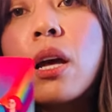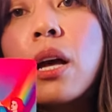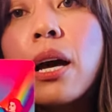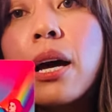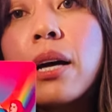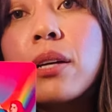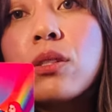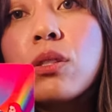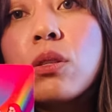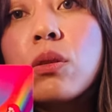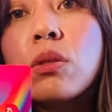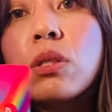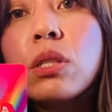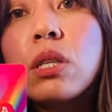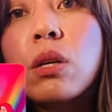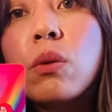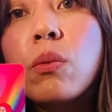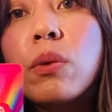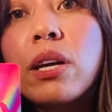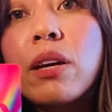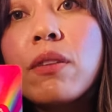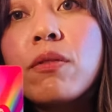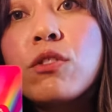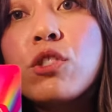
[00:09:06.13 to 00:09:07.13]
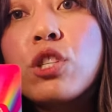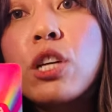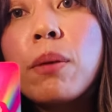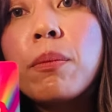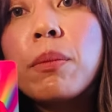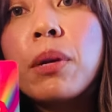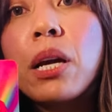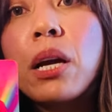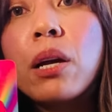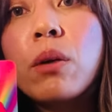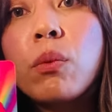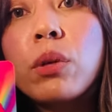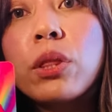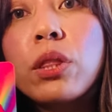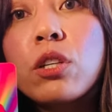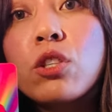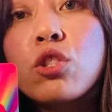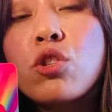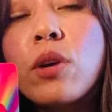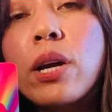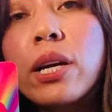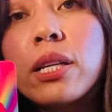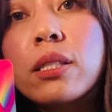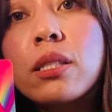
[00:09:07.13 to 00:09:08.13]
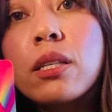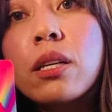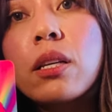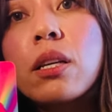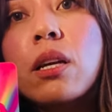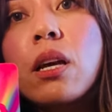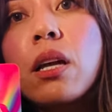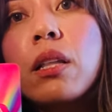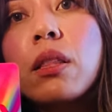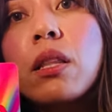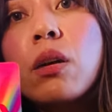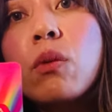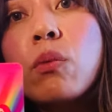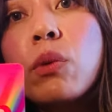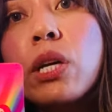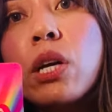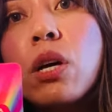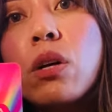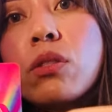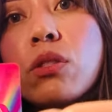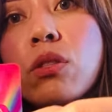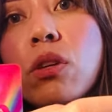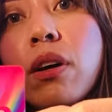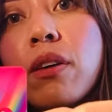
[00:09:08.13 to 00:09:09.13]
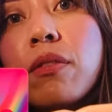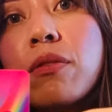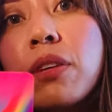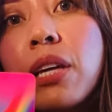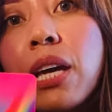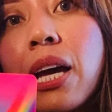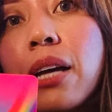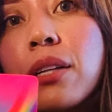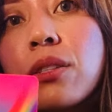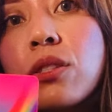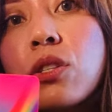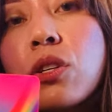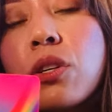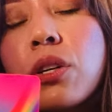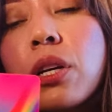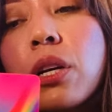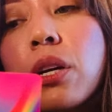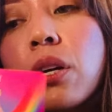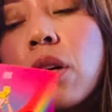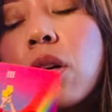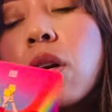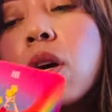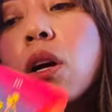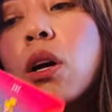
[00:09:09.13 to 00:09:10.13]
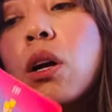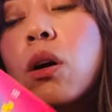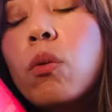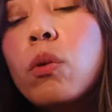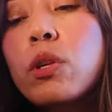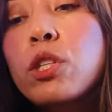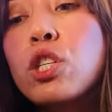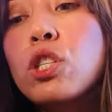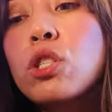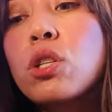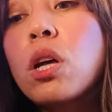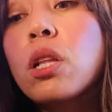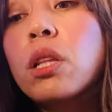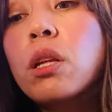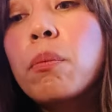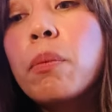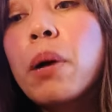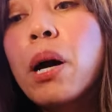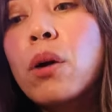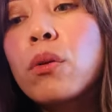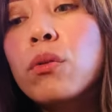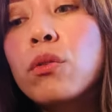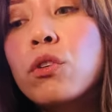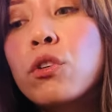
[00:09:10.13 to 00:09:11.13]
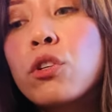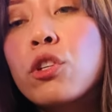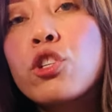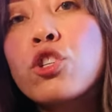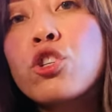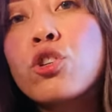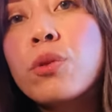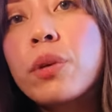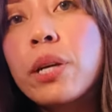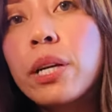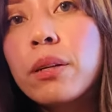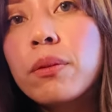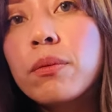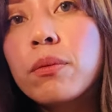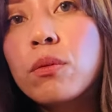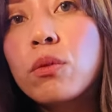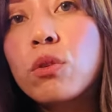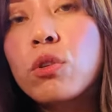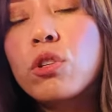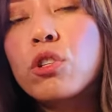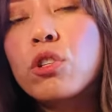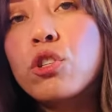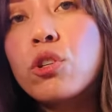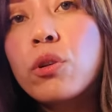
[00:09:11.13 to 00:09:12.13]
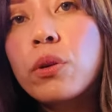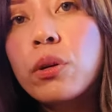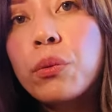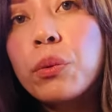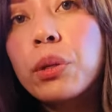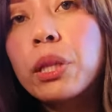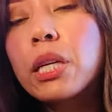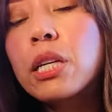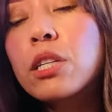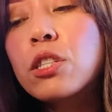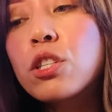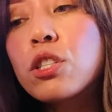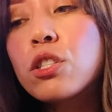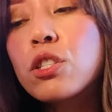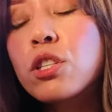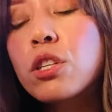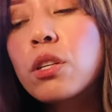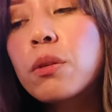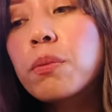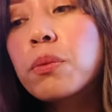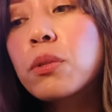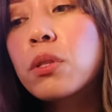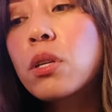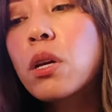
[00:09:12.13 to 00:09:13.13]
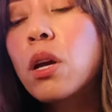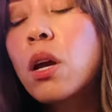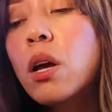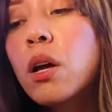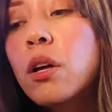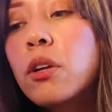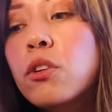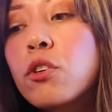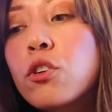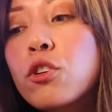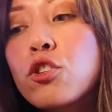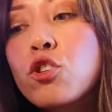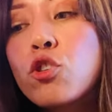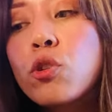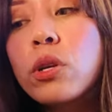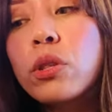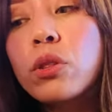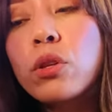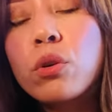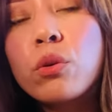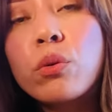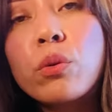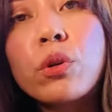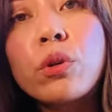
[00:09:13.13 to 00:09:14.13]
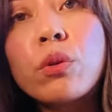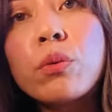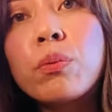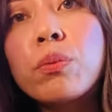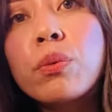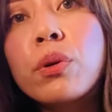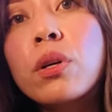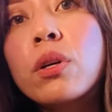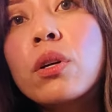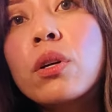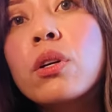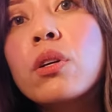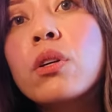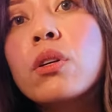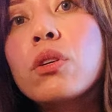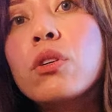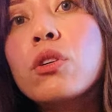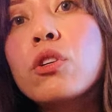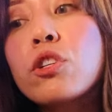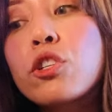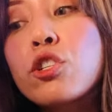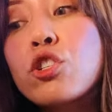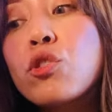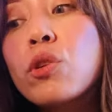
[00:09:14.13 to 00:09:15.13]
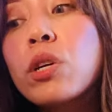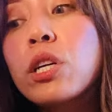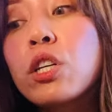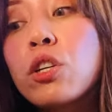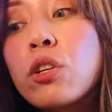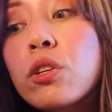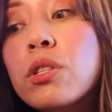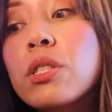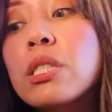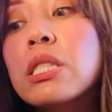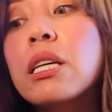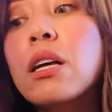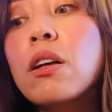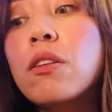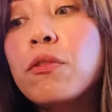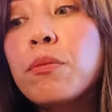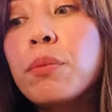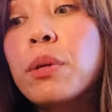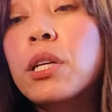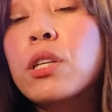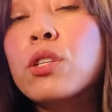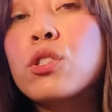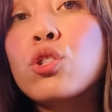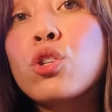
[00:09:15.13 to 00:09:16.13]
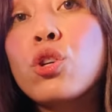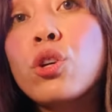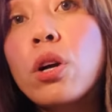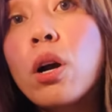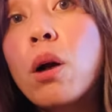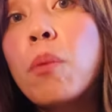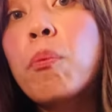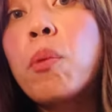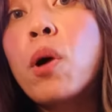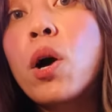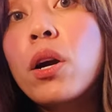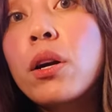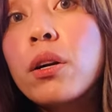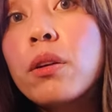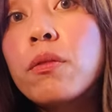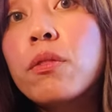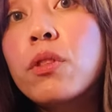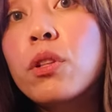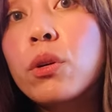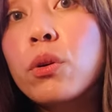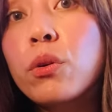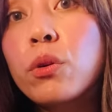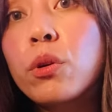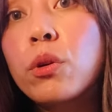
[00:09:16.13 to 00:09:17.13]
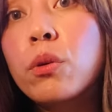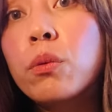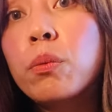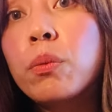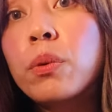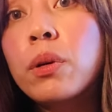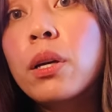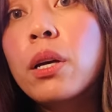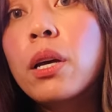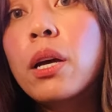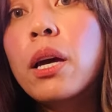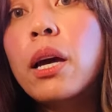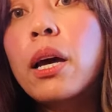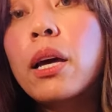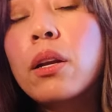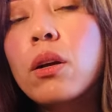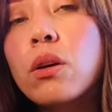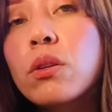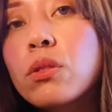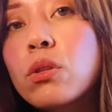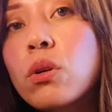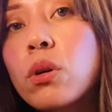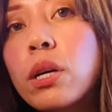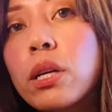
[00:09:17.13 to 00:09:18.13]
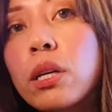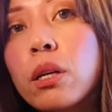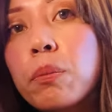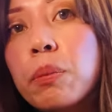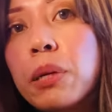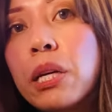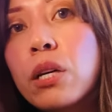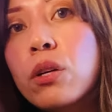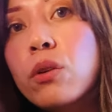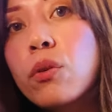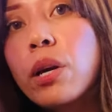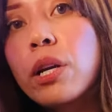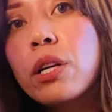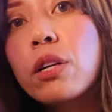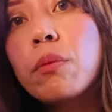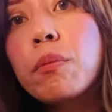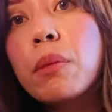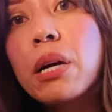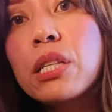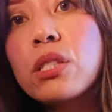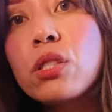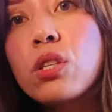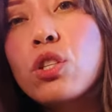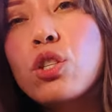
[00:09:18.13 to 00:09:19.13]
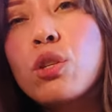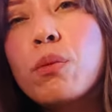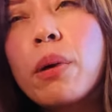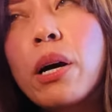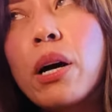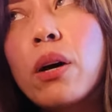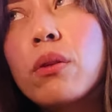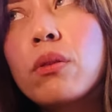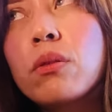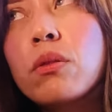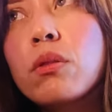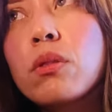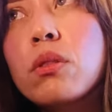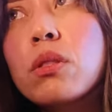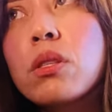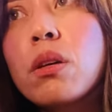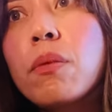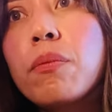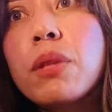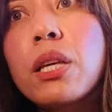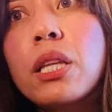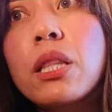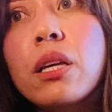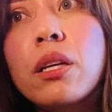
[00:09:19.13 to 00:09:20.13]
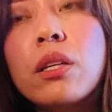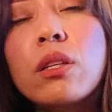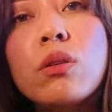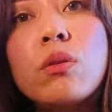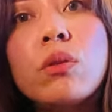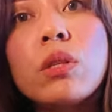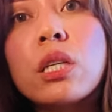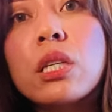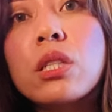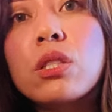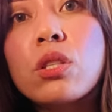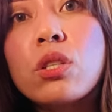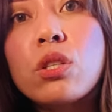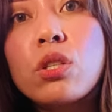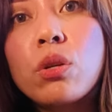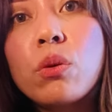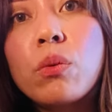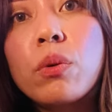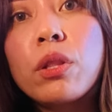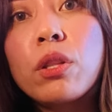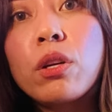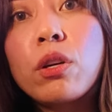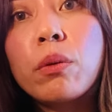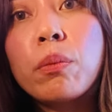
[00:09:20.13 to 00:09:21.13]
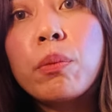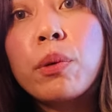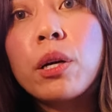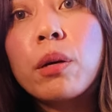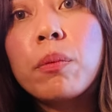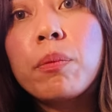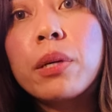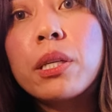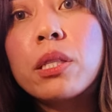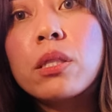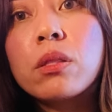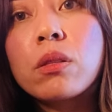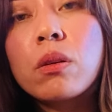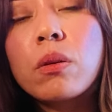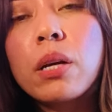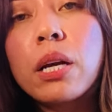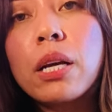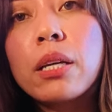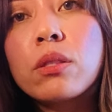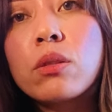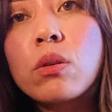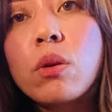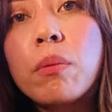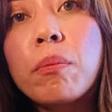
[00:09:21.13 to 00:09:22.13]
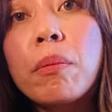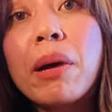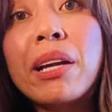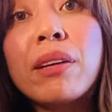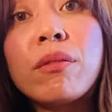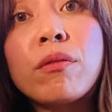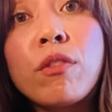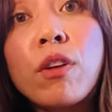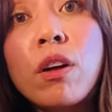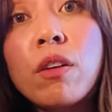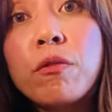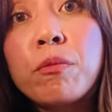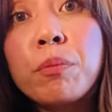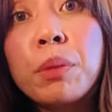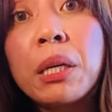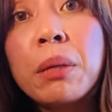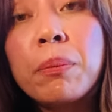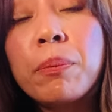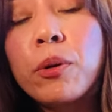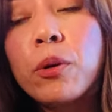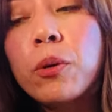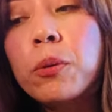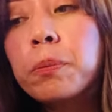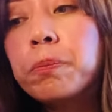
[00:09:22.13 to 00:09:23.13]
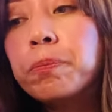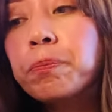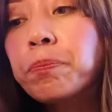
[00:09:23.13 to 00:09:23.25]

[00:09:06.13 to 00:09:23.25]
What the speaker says: As you see, we have Gemini with the transit, and then we also have Cancer here, which is all about nurturing relationships, nurturing the group, nurturing yourself because you're a part of the group. And also it could be a greater message about something that you need to do with your purpose. Okay, so it might involve people.